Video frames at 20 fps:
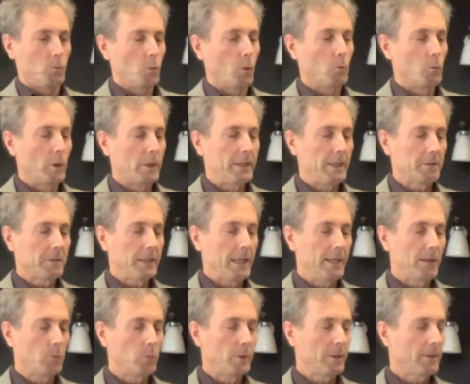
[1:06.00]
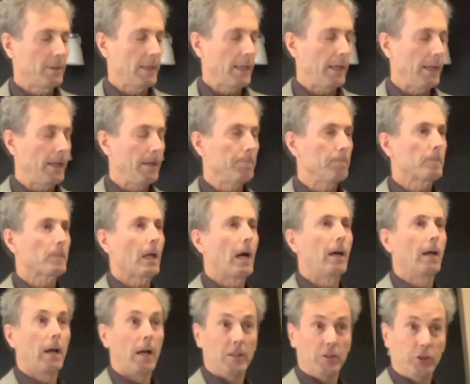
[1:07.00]
we're dealing here with a
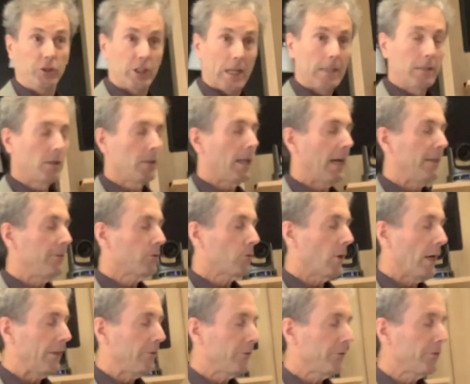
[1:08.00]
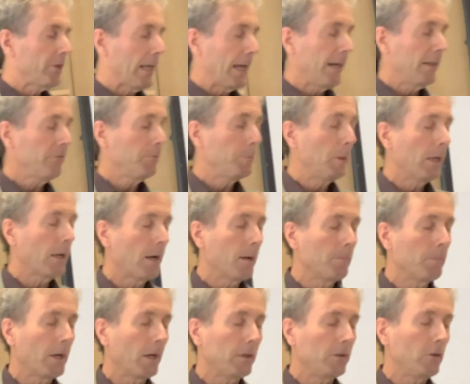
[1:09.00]
generalized crisis that has become
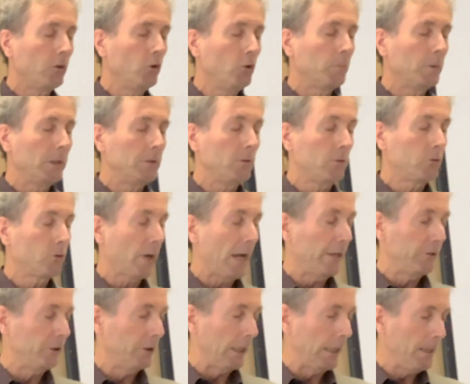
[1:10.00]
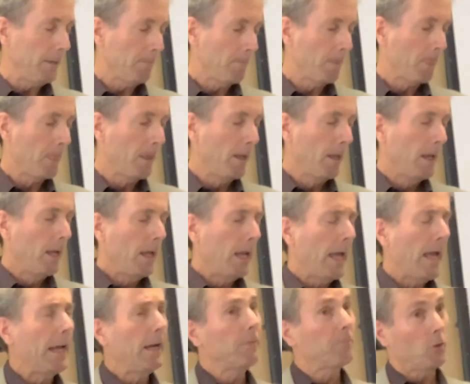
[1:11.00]
a human tragedy.
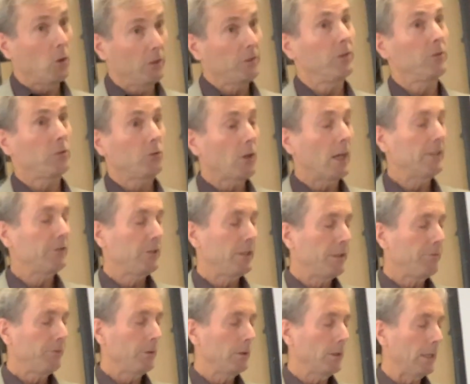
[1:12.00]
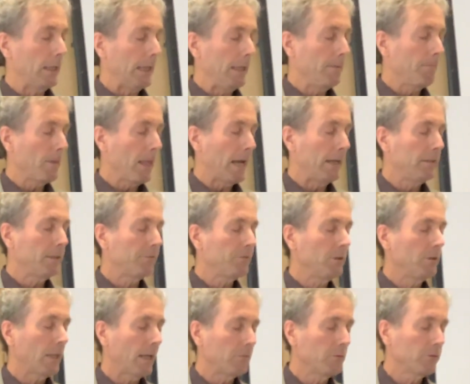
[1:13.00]
And of course, it strikes differently at different
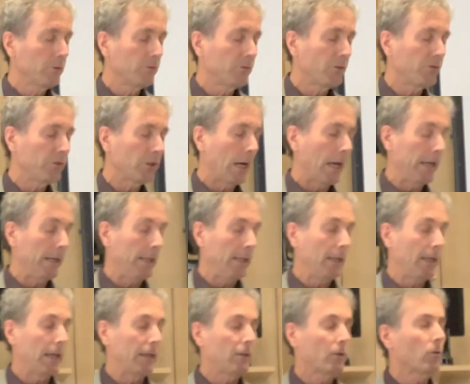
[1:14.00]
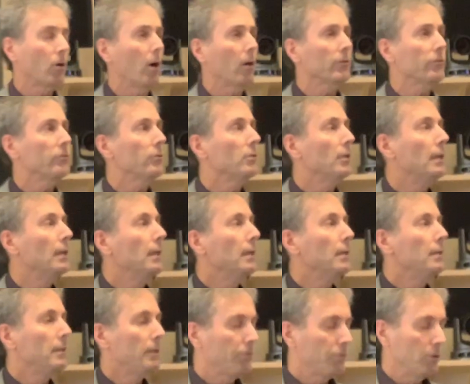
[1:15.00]
levels of society and across
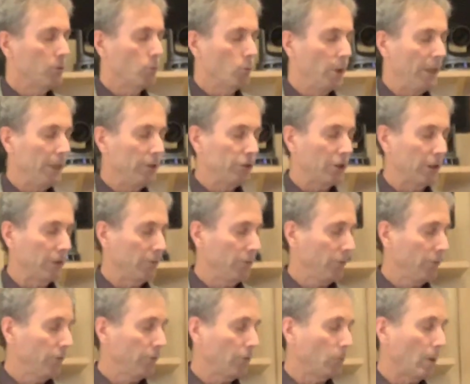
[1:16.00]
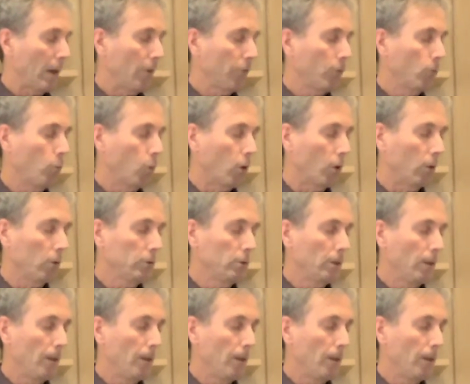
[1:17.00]
different regions around the world.